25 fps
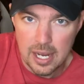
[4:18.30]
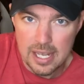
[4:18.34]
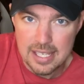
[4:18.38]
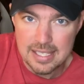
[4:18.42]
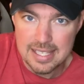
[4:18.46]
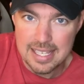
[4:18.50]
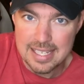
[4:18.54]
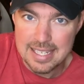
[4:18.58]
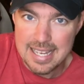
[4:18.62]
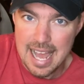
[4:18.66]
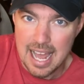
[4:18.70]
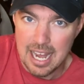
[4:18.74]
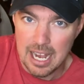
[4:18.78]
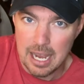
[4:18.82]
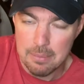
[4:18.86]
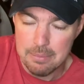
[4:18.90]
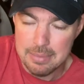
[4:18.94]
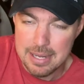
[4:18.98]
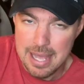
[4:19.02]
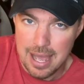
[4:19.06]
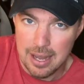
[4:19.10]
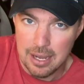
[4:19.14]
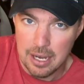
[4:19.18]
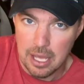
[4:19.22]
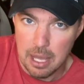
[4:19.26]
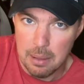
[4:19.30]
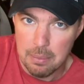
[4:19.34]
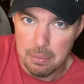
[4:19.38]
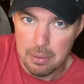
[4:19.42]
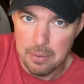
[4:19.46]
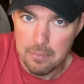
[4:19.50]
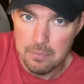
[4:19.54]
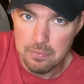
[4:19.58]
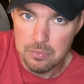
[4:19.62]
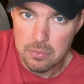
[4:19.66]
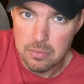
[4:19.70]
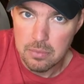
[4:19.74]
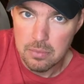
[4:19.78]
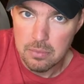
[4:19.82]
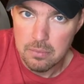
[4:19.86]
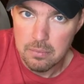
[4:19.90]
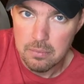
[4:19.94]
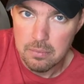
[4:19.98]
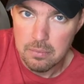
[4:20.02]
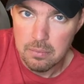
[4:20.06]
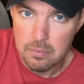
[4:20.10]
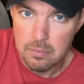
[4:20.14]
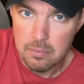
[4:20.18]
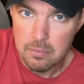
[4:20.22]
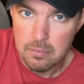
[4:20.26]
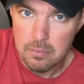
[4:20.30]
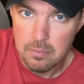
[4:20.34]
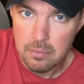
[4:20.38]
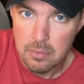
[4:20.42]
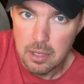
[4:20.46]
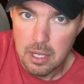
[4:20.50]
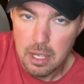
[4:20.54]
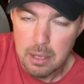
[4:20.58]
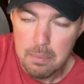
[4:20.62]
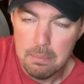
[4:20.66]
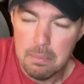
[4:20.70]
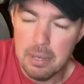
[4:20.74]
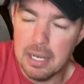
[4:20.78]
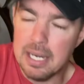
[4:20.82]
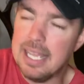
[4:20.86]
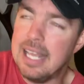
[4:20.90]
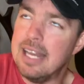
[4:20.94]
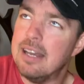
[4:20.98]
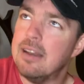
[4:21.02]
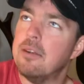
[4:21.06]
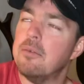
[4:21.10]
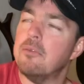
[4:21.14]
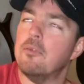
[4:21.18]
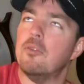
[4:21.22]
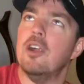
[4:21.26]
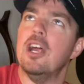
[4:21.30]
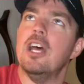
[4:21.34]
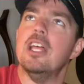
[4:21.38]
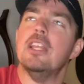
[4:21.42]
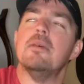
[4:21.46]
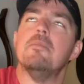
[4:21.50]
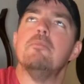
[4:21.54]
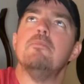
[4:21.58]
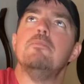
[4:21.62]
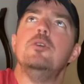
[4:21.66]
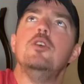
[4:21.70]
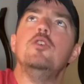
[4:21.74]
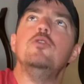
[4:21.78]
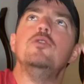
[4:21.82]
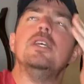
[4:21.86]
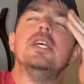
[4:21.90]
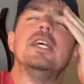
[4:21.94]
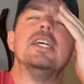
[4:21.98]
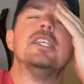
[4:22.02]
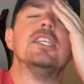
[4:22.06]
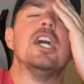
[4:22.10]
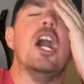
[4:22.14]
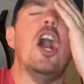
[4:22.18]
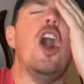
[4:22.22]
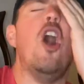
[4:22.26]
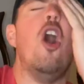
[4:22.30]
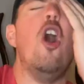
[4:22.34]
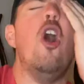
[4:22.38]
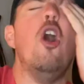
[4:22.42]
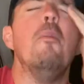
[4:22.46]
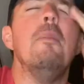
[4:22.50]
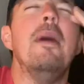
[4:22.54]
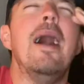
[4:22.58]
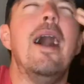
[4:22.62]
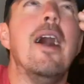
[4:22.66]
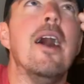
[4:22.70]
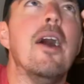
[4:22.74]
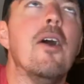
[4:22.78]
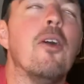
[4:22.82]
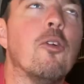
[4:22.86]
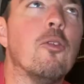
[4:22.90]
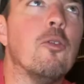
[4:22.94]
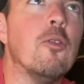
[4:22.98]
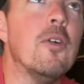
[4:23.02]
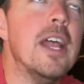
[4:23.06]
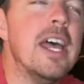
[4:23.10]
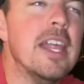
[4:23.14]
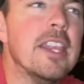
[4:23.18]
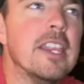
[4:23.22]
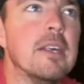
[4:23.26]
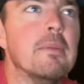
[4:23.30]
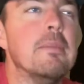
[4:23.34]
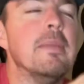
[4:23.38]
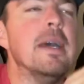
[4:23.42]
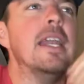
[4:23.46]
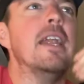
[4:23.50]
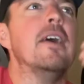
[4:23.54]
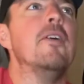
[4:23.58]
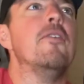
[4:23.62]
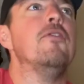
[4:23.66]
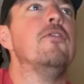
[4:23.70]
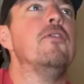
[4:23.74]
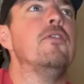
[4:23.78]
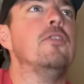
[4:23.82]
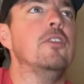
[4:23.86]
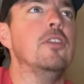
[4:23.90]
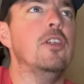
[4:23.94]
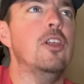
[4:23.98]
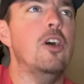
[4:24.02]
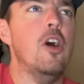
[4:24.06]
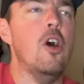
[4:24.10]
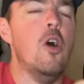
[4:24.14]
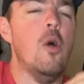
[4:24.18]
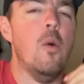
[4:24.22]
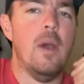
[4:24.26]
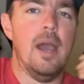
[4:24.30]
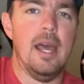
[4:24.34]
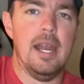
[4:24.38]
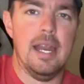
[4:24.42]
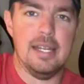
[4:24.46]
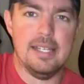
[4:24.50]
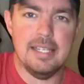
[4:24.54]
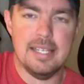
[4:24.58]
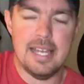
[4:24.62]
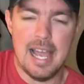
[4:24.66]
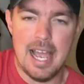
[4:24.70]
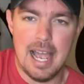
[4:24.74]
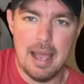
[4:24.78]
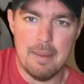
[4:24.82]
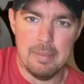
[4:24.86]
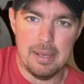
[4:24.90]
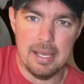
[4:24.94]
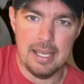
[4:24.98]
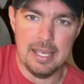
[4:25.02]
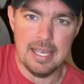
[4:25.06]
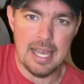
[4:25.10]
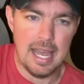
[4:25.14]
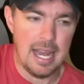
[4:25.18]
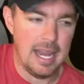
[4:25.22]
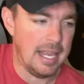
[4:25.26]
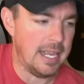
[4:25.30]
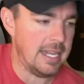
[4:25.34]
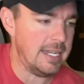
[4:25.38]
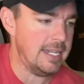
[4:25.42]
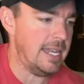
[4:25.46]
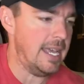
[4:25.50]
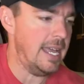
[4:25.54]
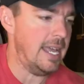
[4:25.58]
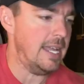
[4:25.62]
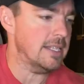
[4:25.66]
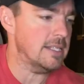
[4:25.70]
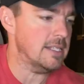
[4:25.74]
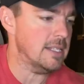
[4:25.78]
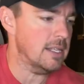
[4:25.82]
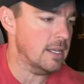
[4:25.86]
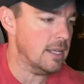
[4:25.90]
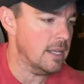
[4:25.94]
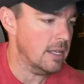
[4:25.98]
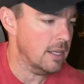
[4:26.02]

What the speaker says: is the down, up. But again, music is all about a rhythm and a flow and a timing, kind of like a dance.